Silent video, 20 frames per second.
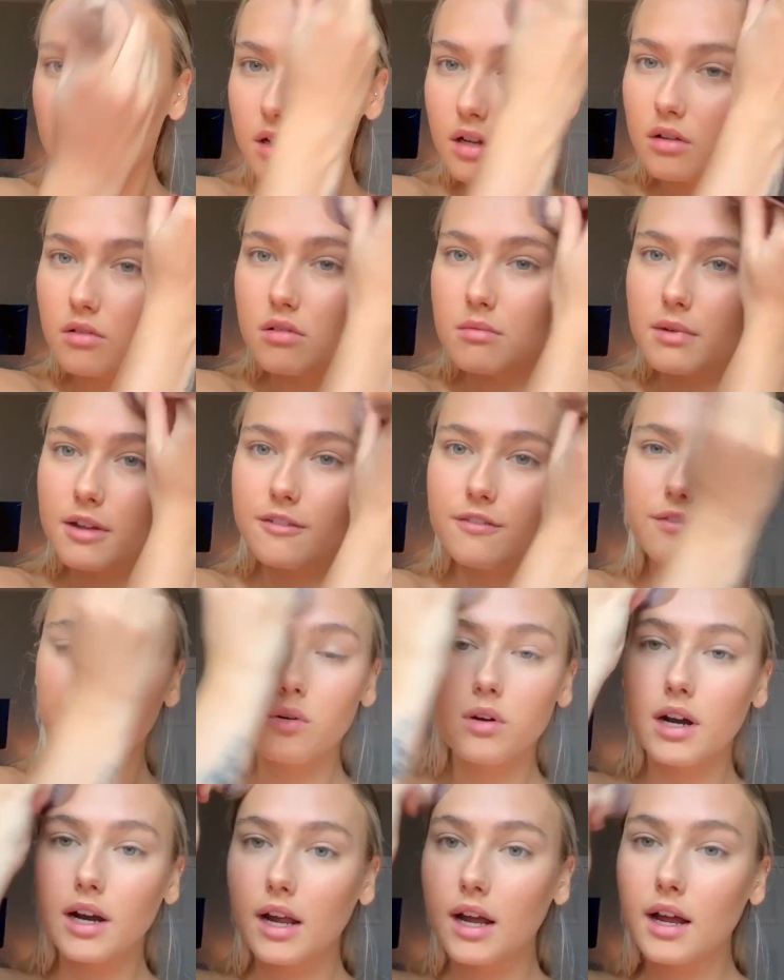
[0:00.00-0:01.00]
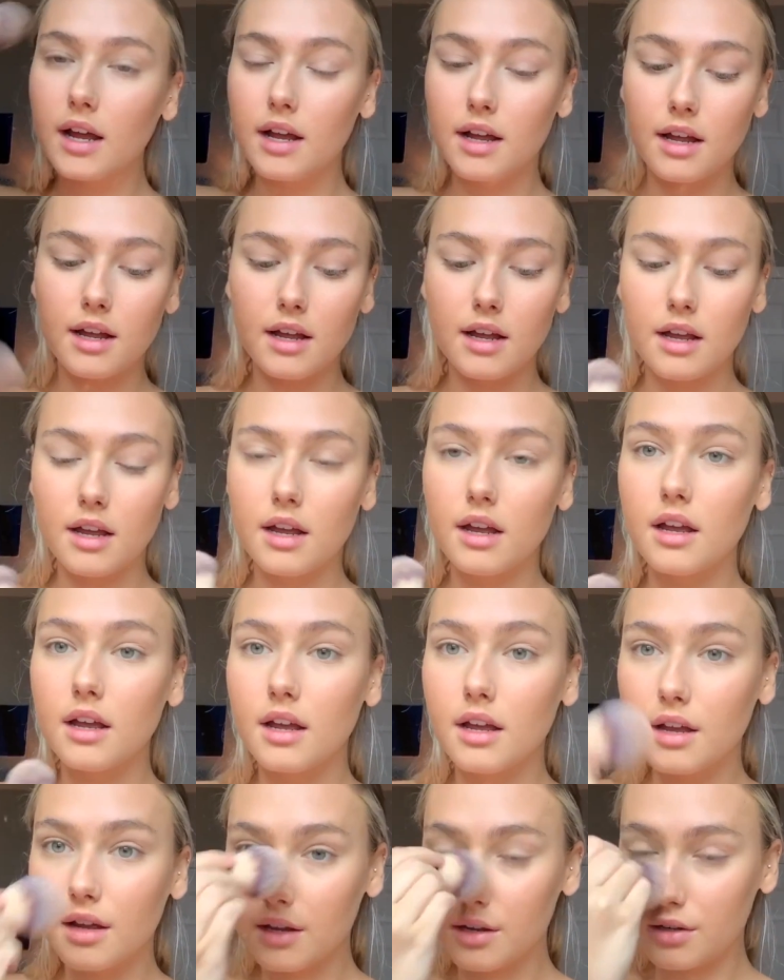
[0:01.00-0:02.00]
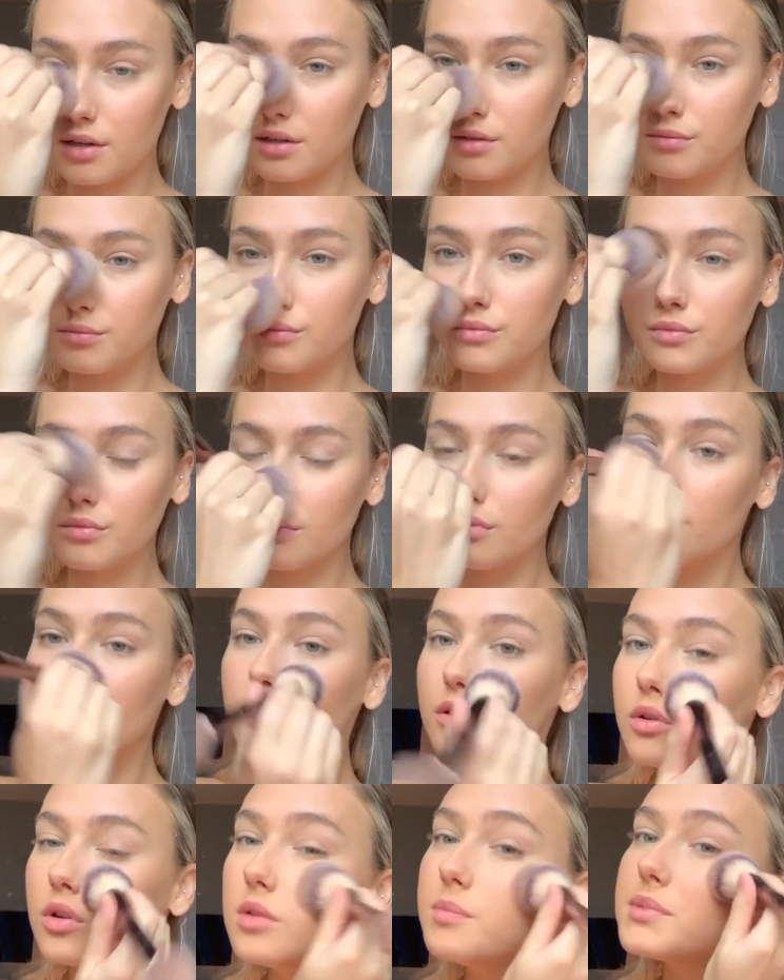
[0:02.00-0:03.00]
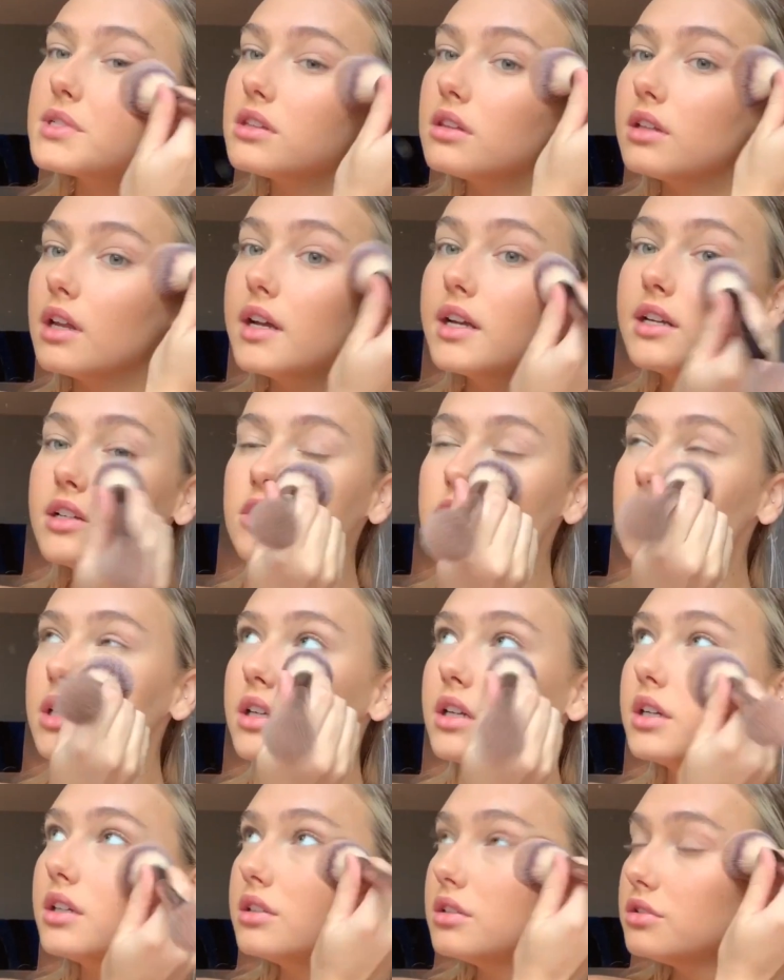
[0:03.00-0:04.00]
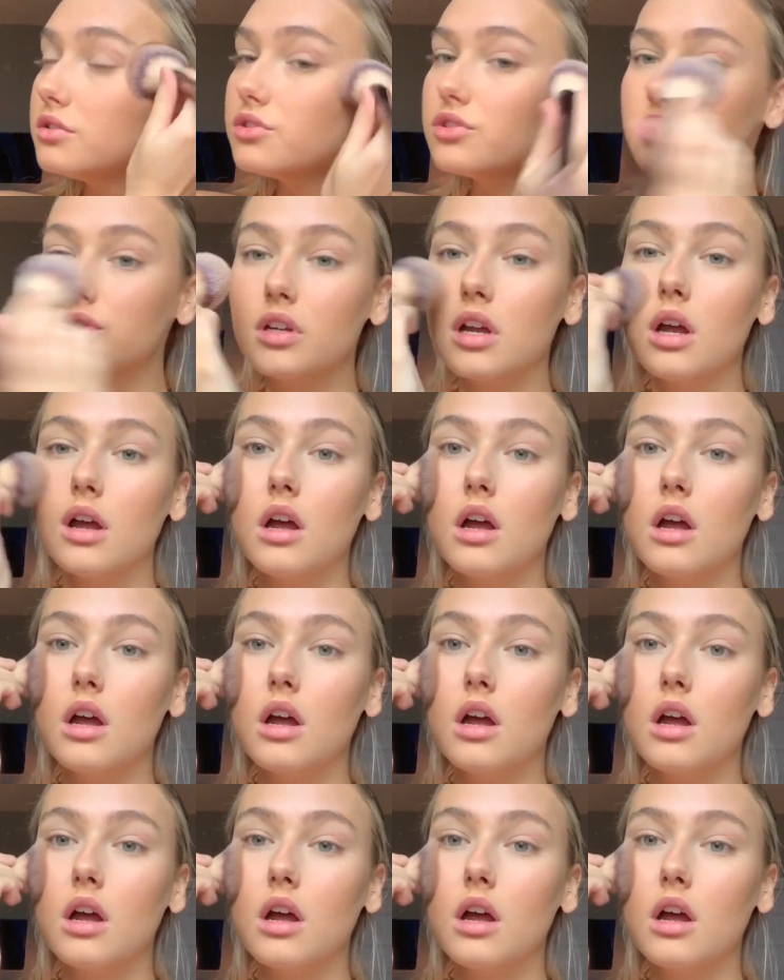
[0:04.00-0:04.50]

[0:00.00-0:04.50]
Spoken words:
go on my forehead, and oops, lighting change.